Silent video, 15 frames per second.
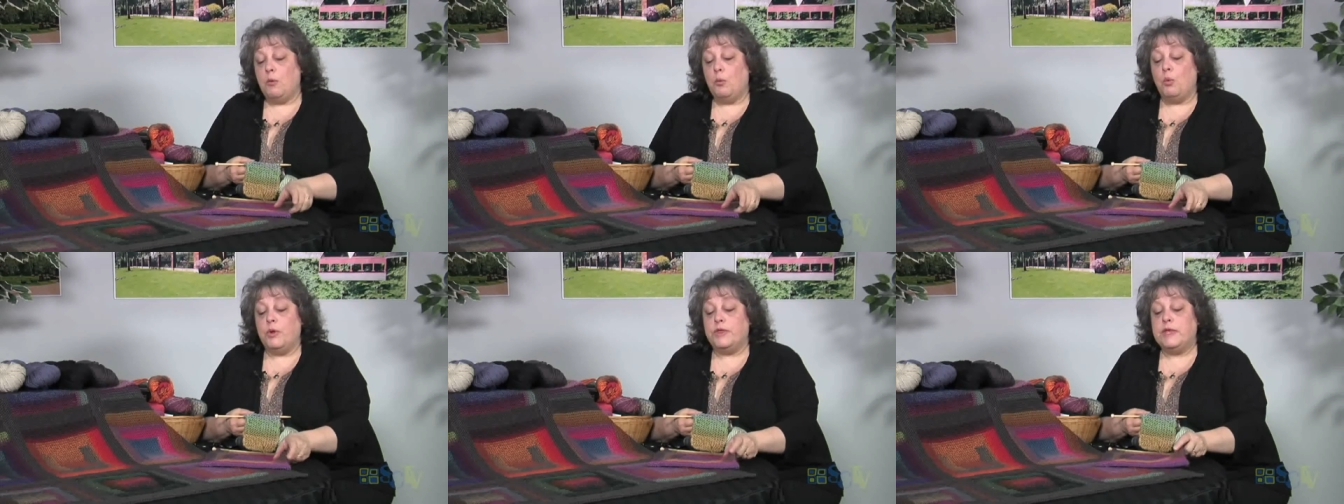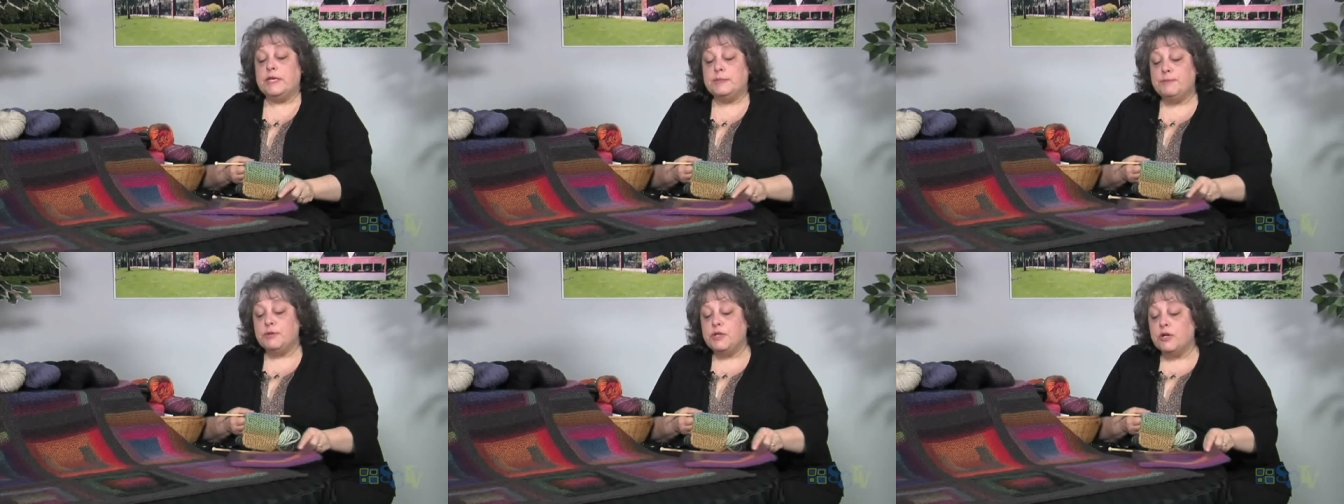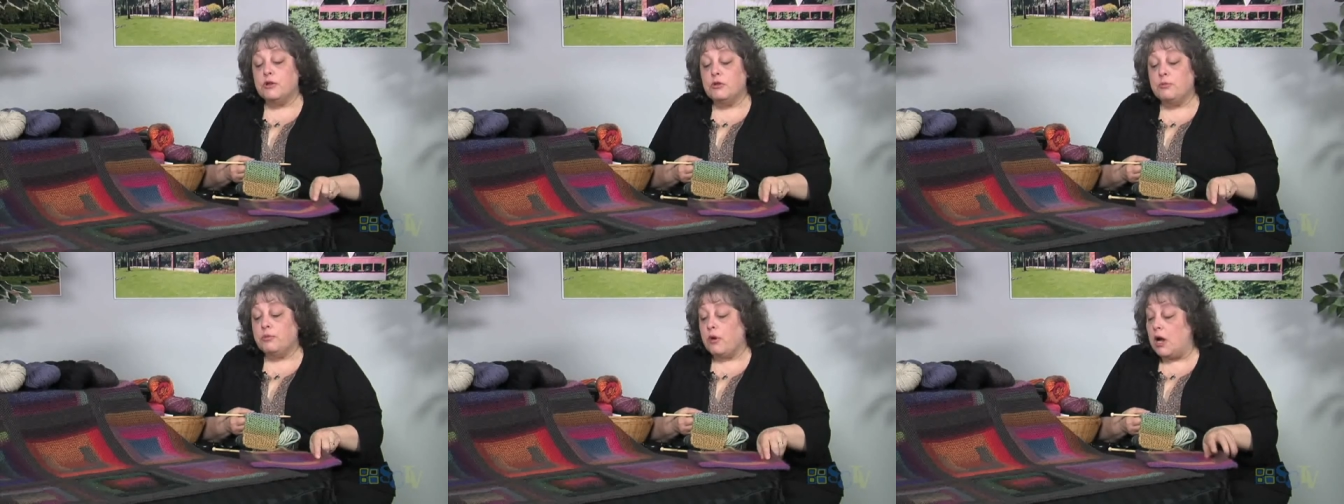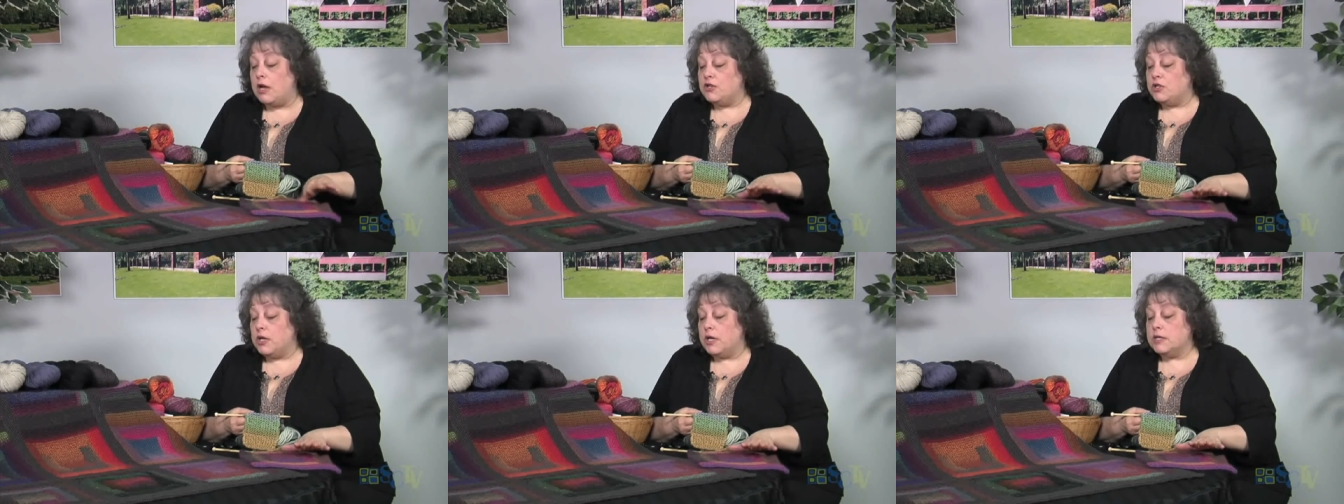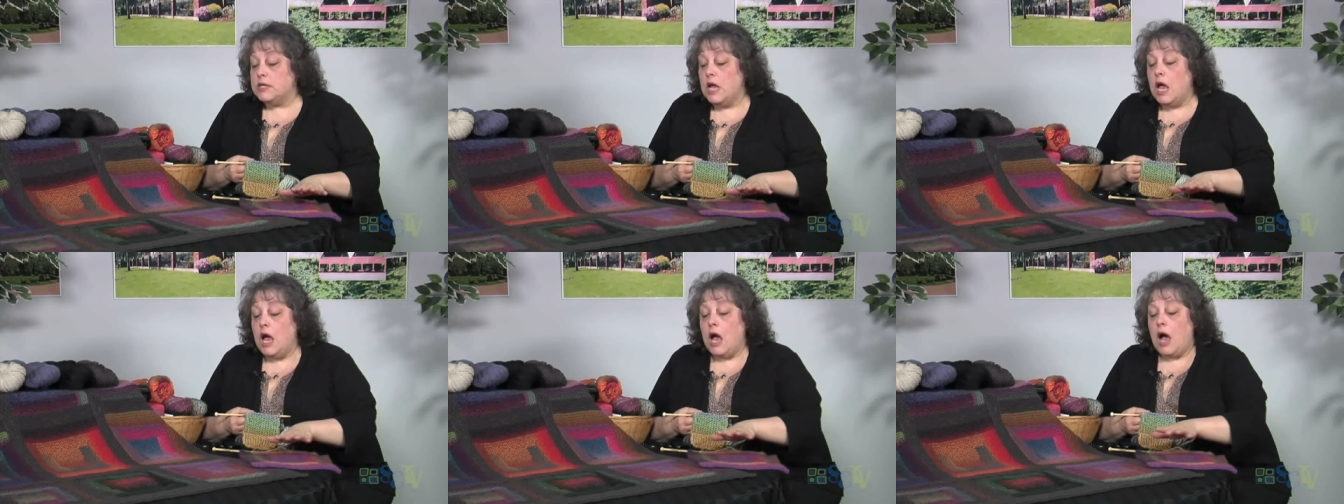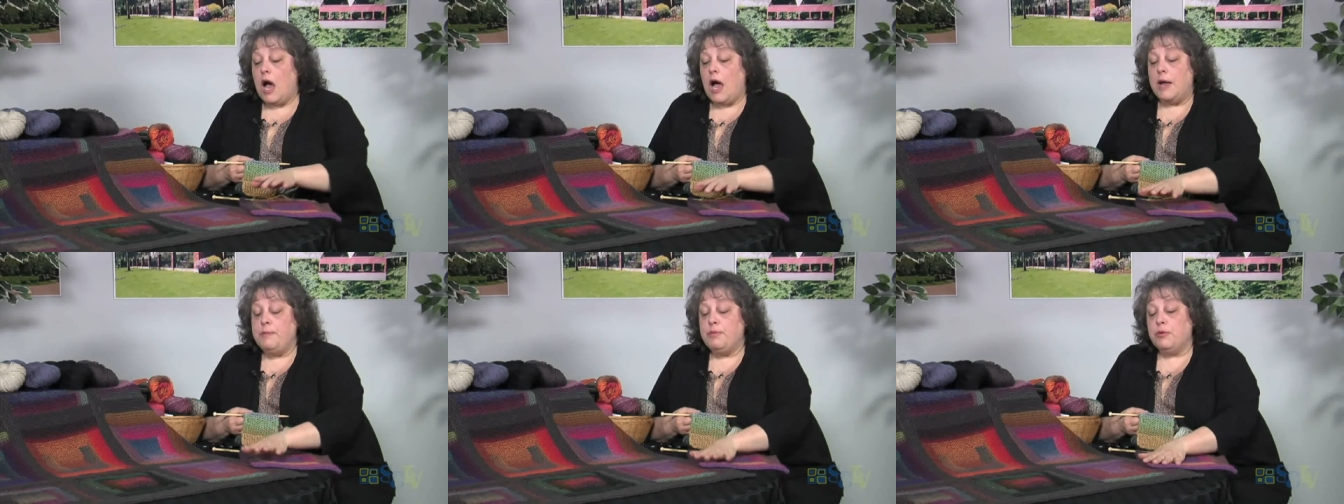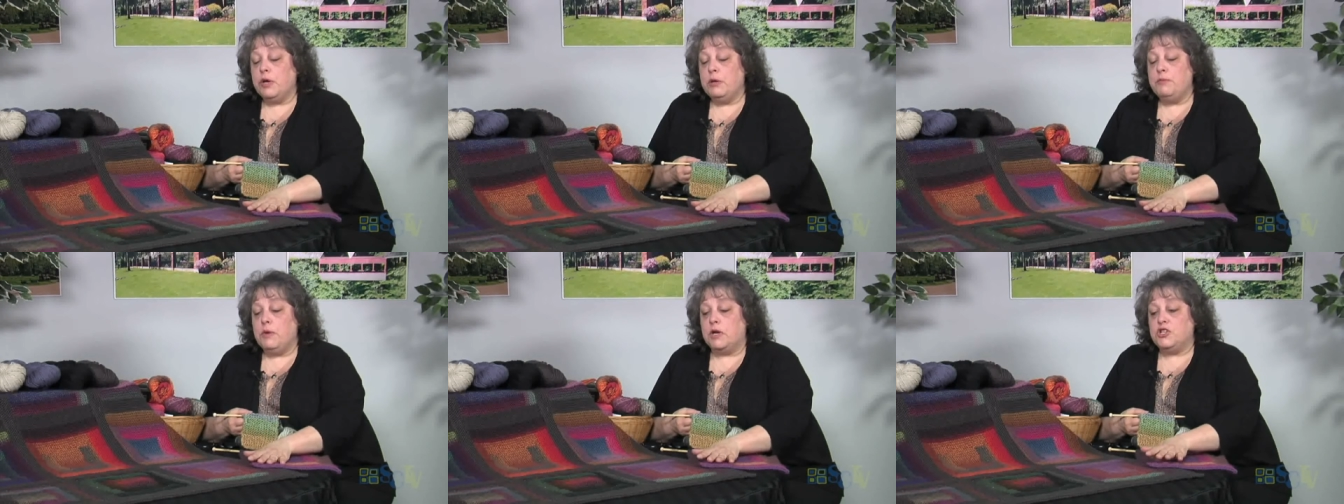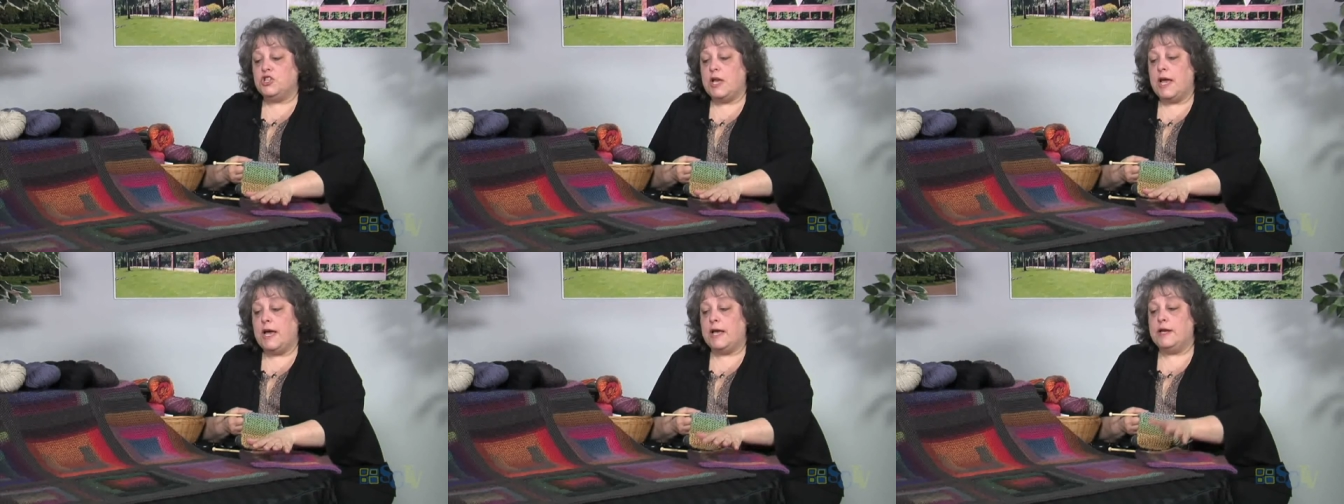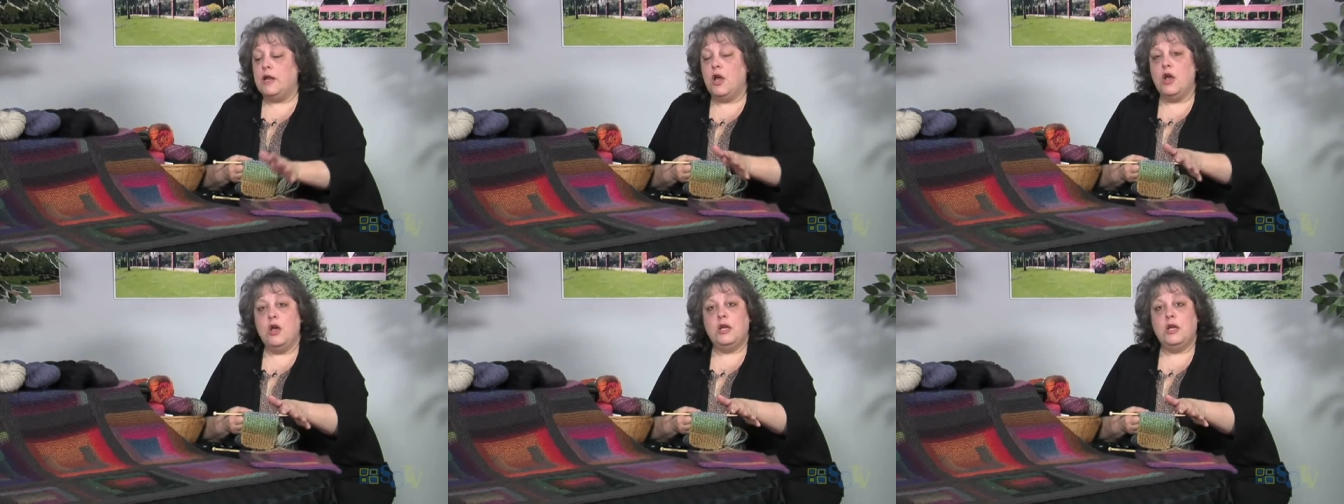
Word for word: with this particular project i pretty much had